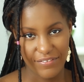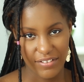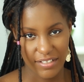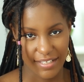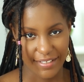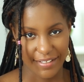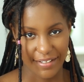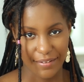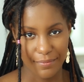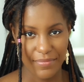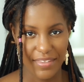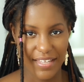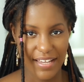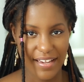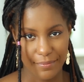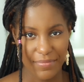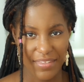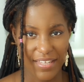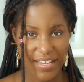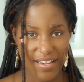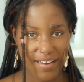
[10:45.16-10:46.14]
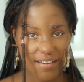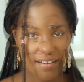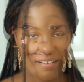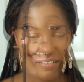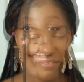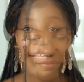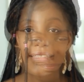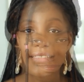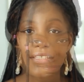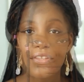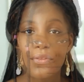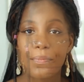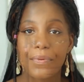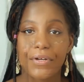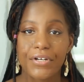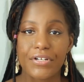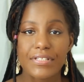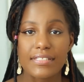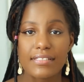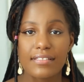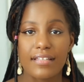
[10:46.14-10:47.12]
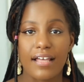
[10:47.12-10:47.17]
I feel like I'm there. So back to the
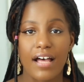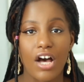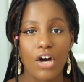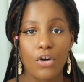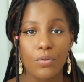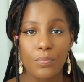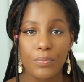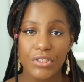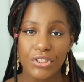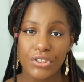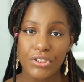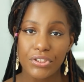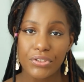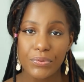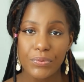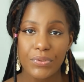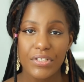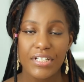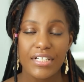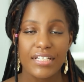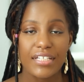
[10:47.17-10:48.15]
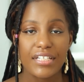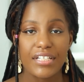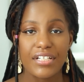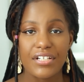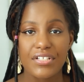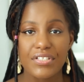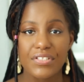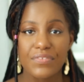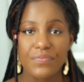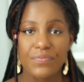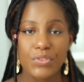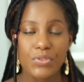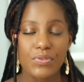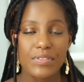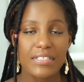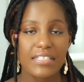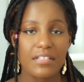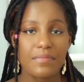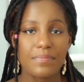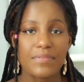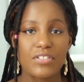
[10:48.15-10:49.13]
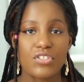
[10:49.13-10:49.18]
person helping you, here's a few
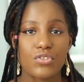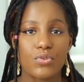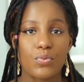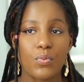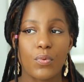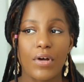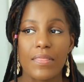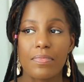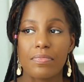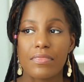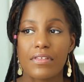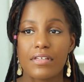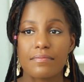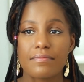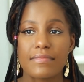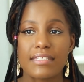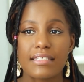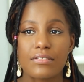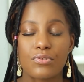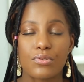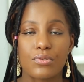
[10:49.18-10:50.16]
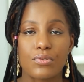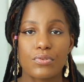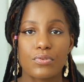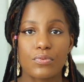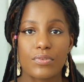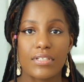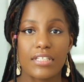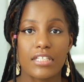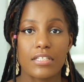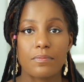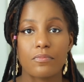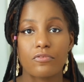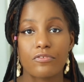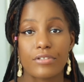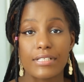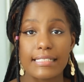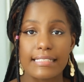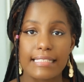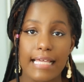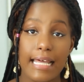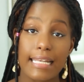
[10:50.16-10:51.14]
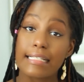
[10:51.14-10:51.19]
tips. You want them to keep
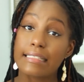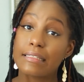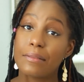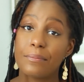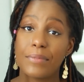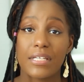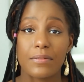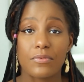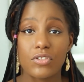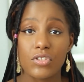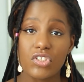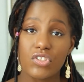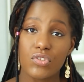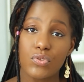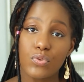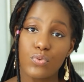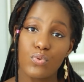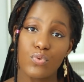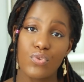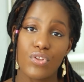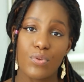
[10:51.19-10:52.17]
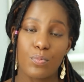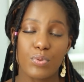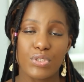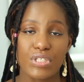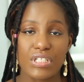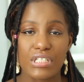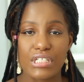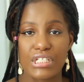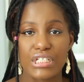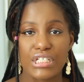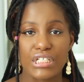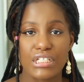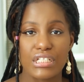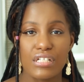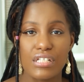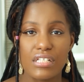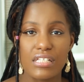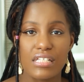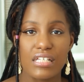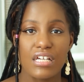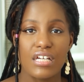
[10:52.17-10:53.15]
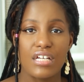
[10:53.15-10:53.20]
resetting the baby to the
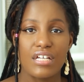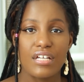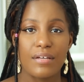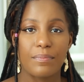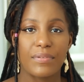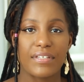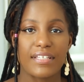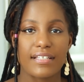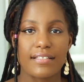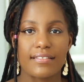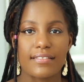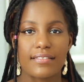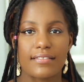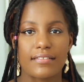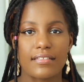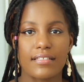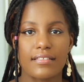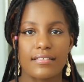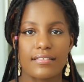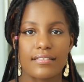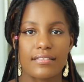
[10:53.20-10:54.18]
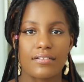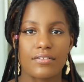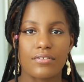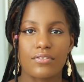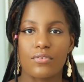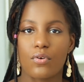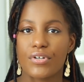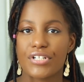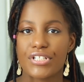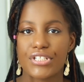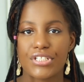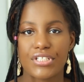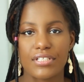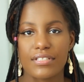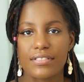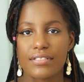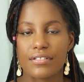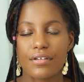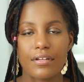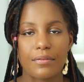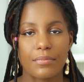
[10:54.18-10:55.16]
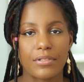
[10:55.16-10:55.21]
positions, because he's or
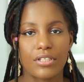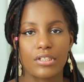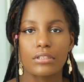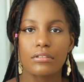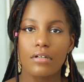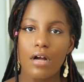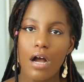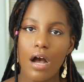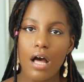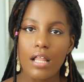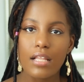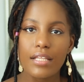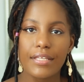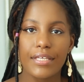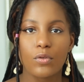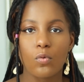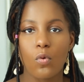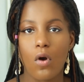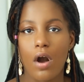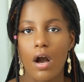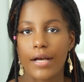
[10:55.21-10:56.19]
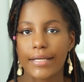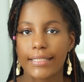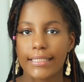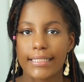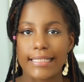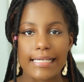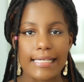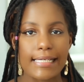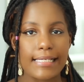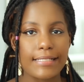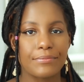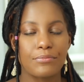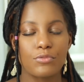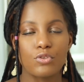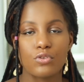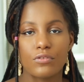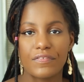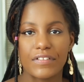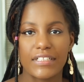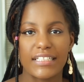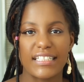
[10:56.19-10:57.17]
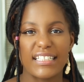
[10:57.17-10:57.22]
she's going to be crawling, walking,
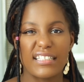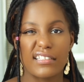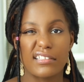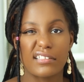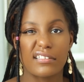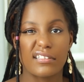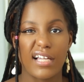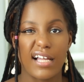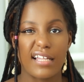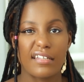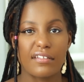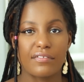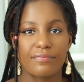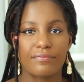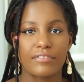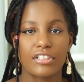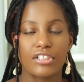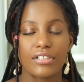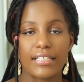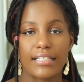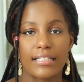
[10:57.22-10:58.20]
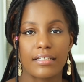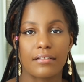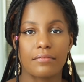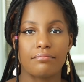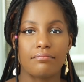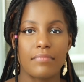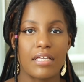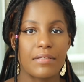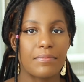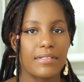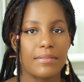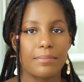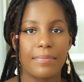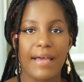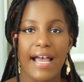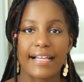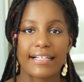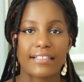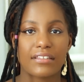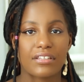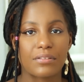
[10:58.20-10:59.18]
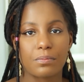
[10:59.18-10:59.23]
moving, kind of looking maybe
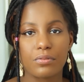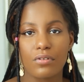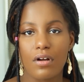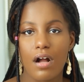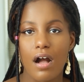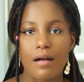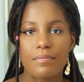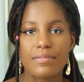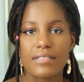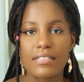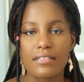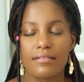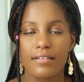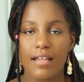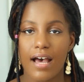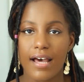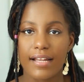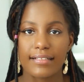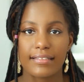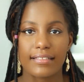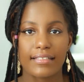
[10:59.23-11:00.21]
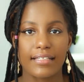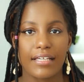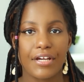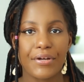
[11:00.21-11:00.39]
back at the props and not at the